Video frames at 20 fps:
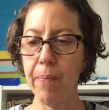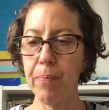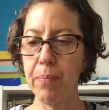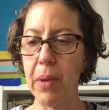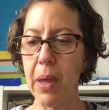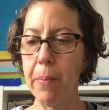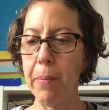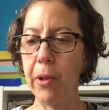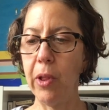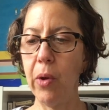
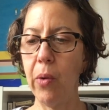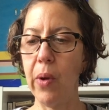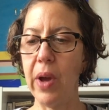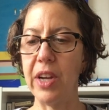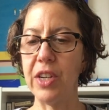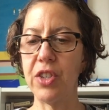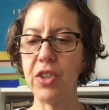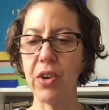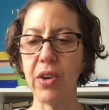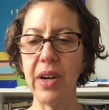People who
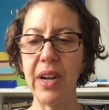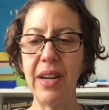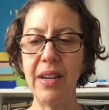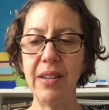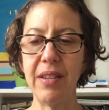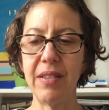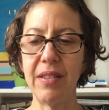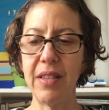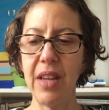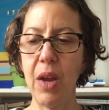had journeyed
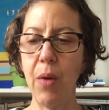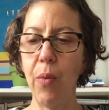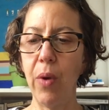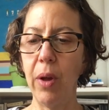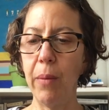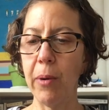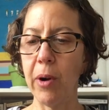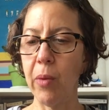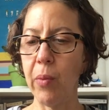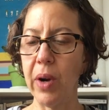to see
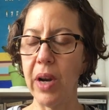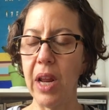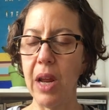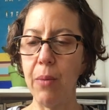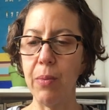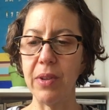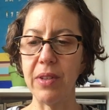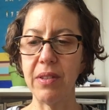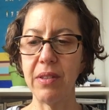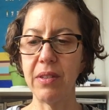Wilbur when he
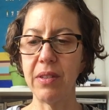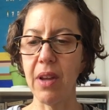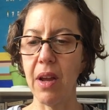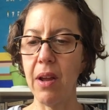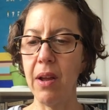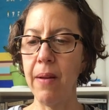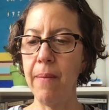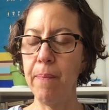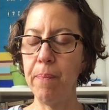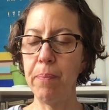was
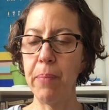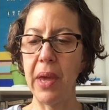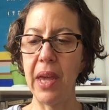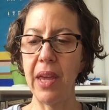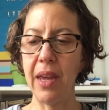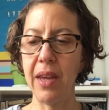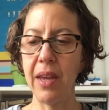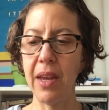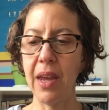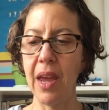some
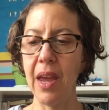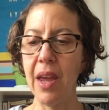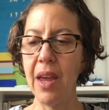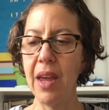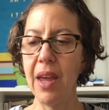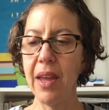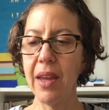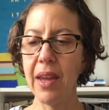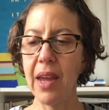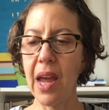pig
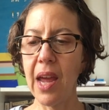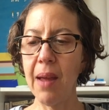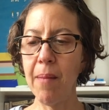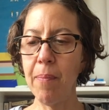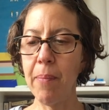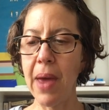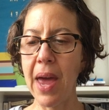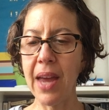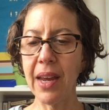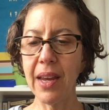
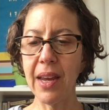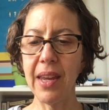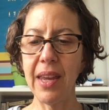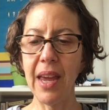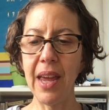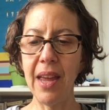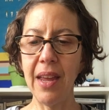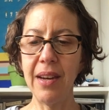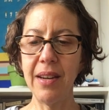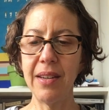came back
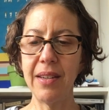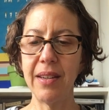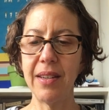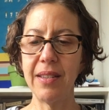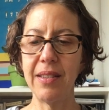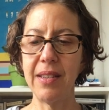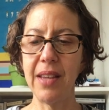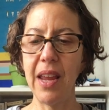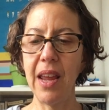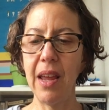again to
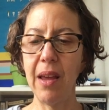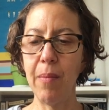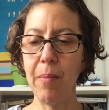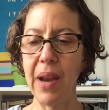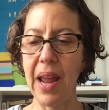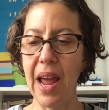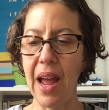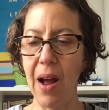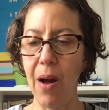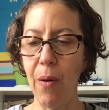see him
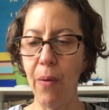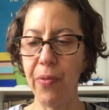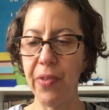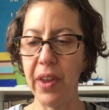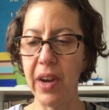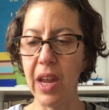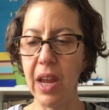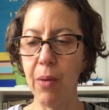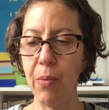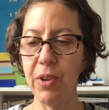now
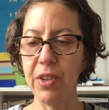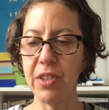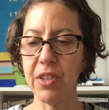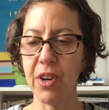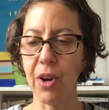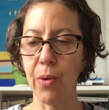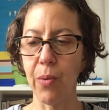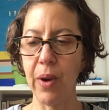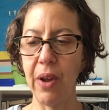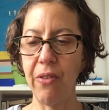that he was
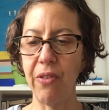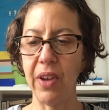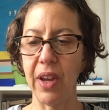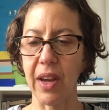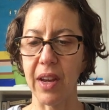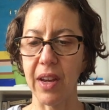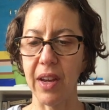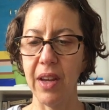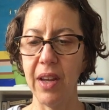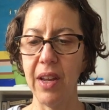
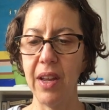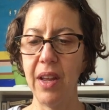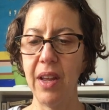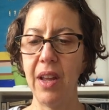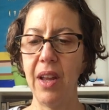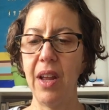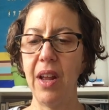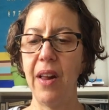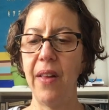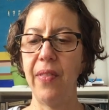terrific.
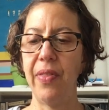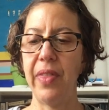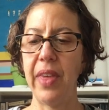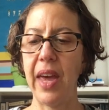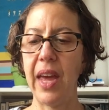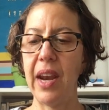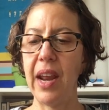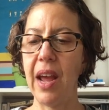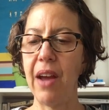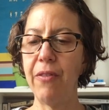
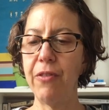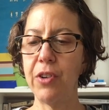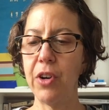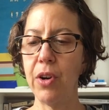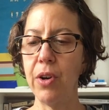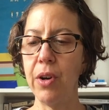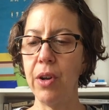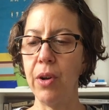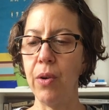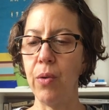That
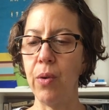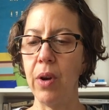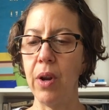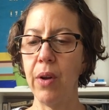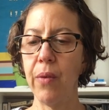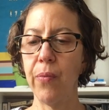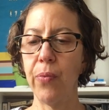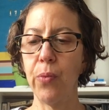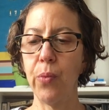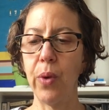afternoon,
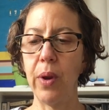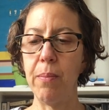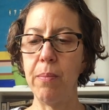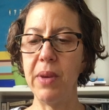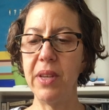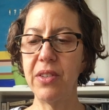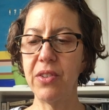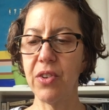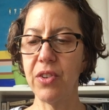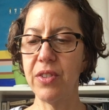when
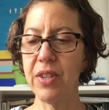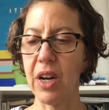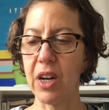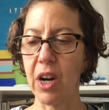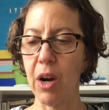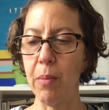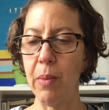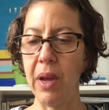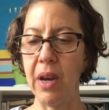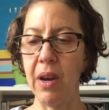Mr.
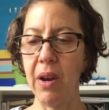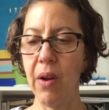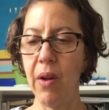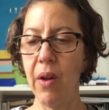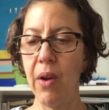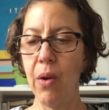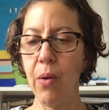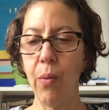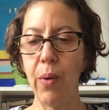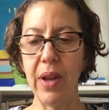Zuckerman
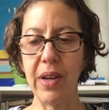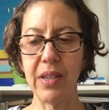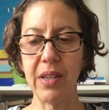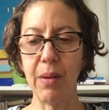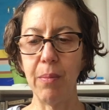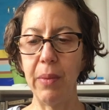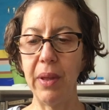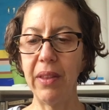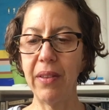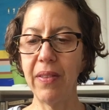went
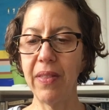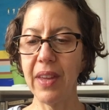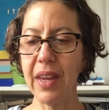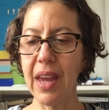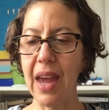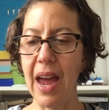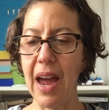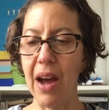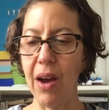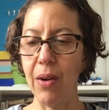to milk the
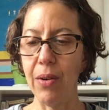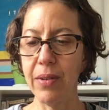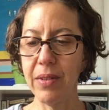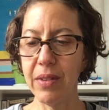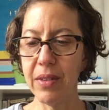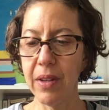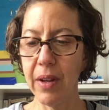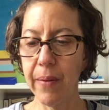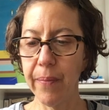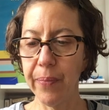
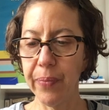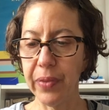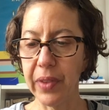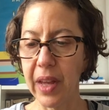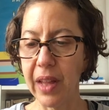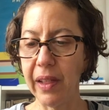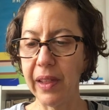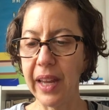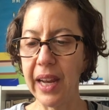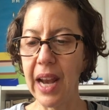cows
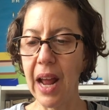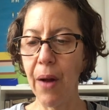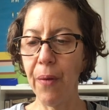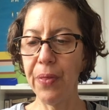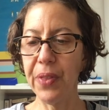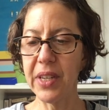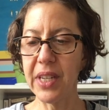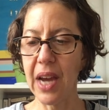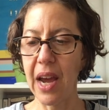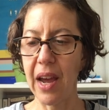and clean
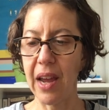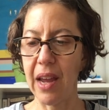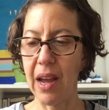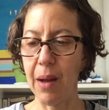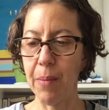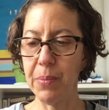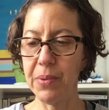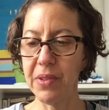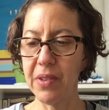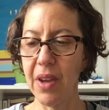out the
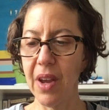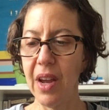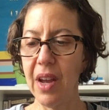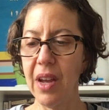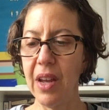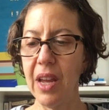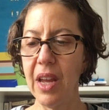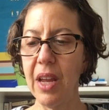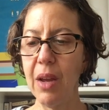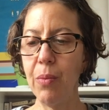tie-ups,
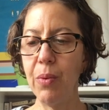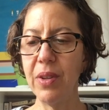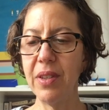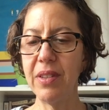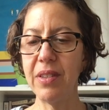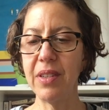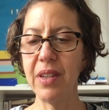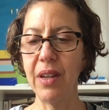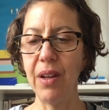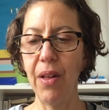he was
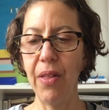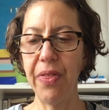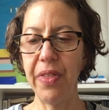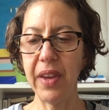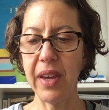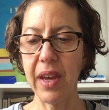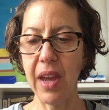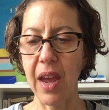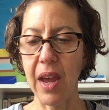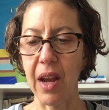still
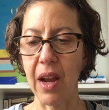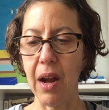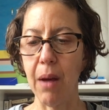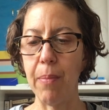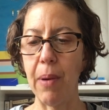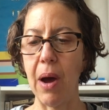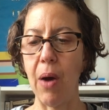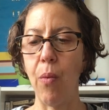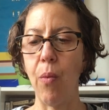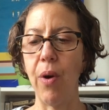thinking
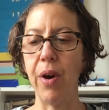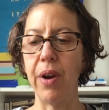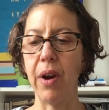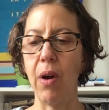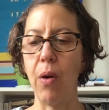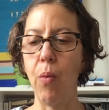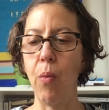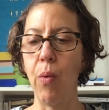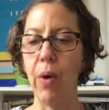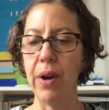about what
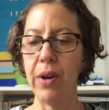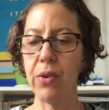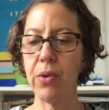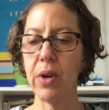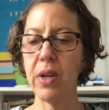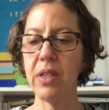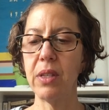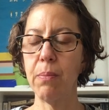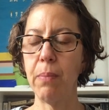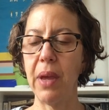a
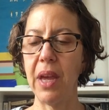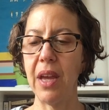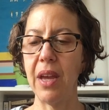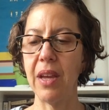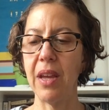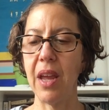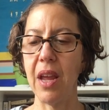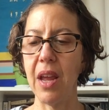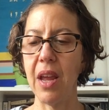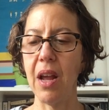wondrous
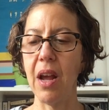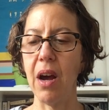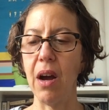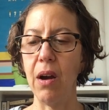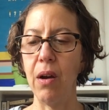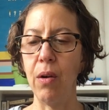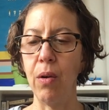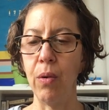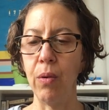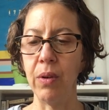pig he
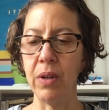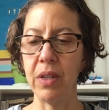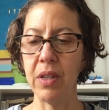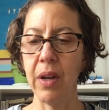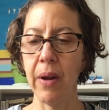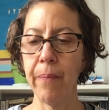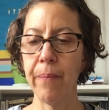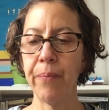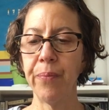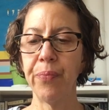owned.
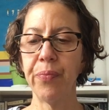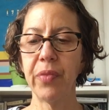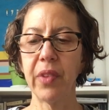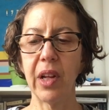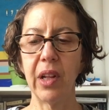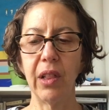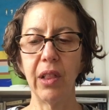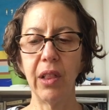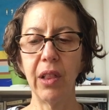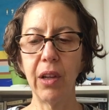
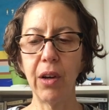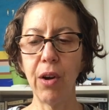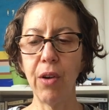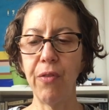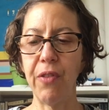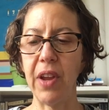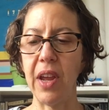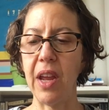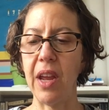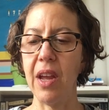
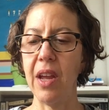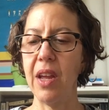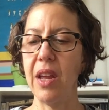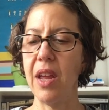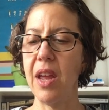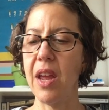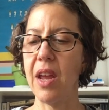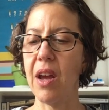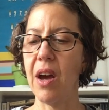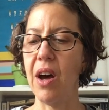Lurvy,
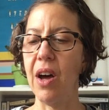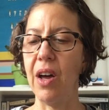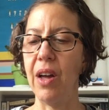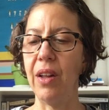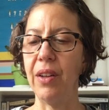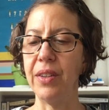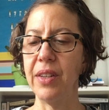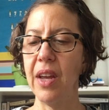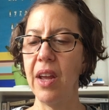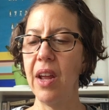he
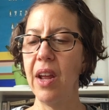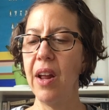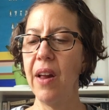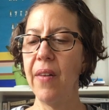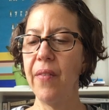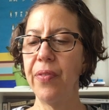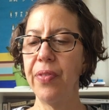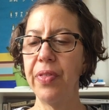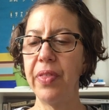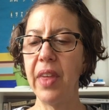called,
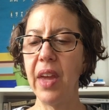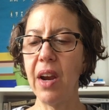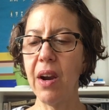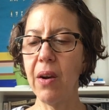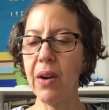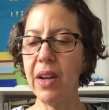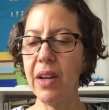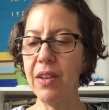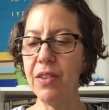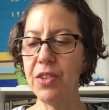
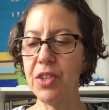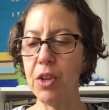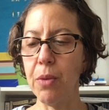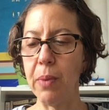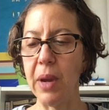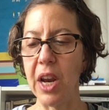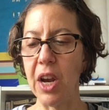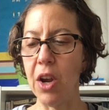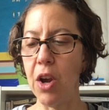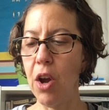there is to
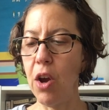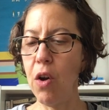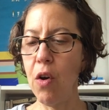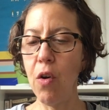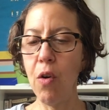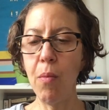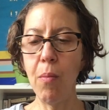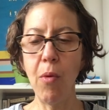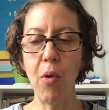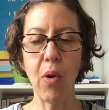be
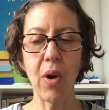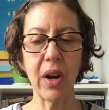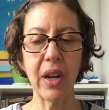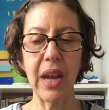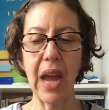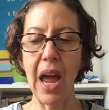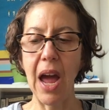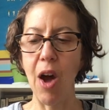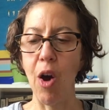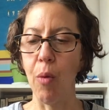no more
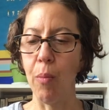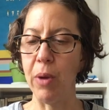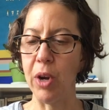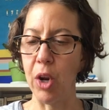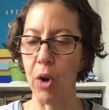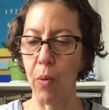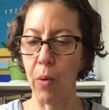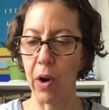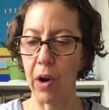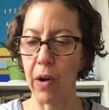cow
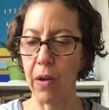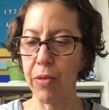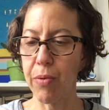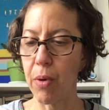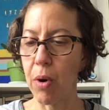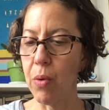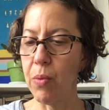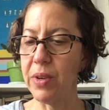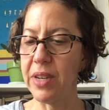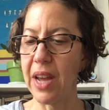manure
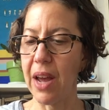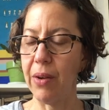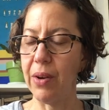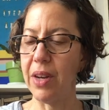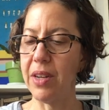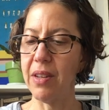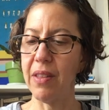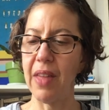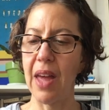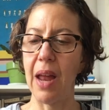thrown down
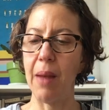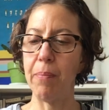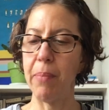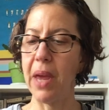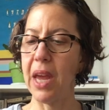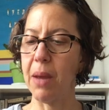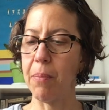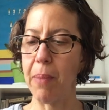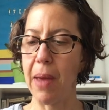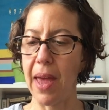into that
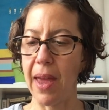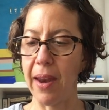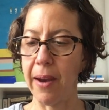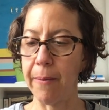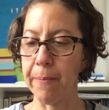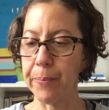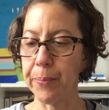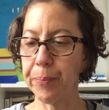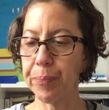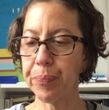pig pen.